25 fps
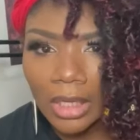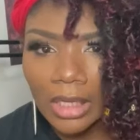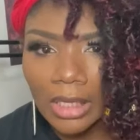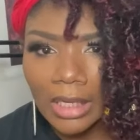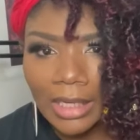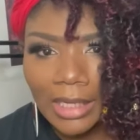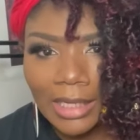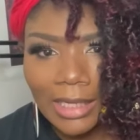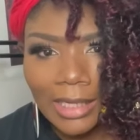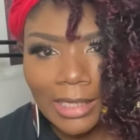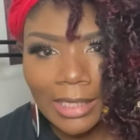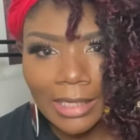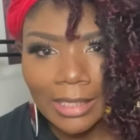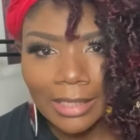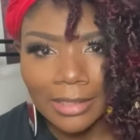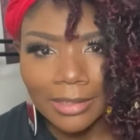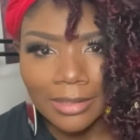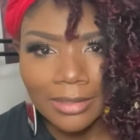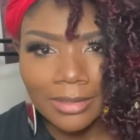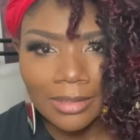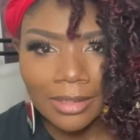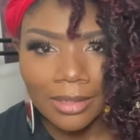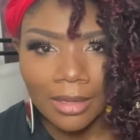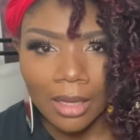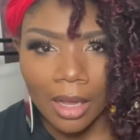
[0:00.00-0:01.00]
It
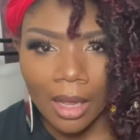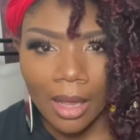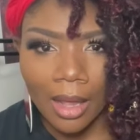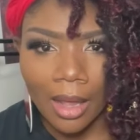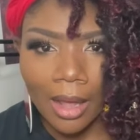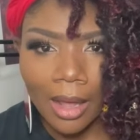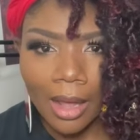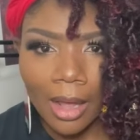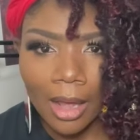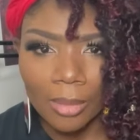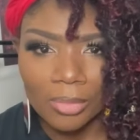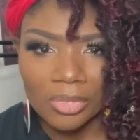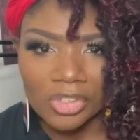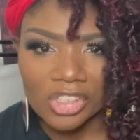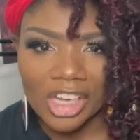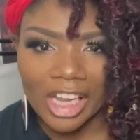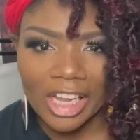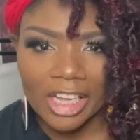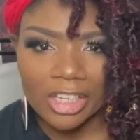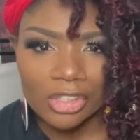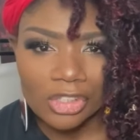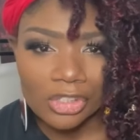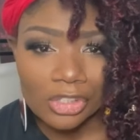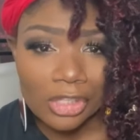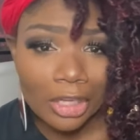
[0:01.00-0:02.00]
is um,
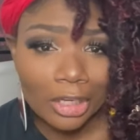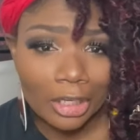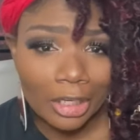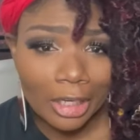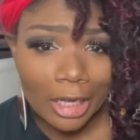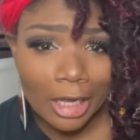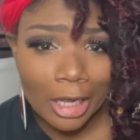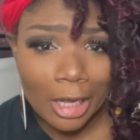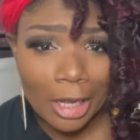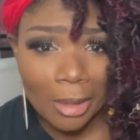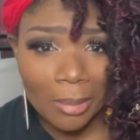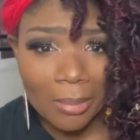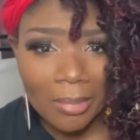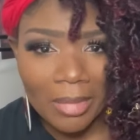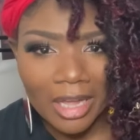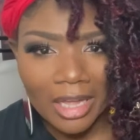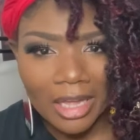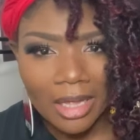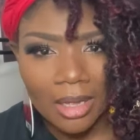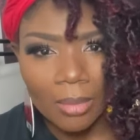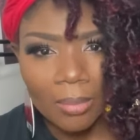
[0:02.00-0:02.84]
Change is Gonna Come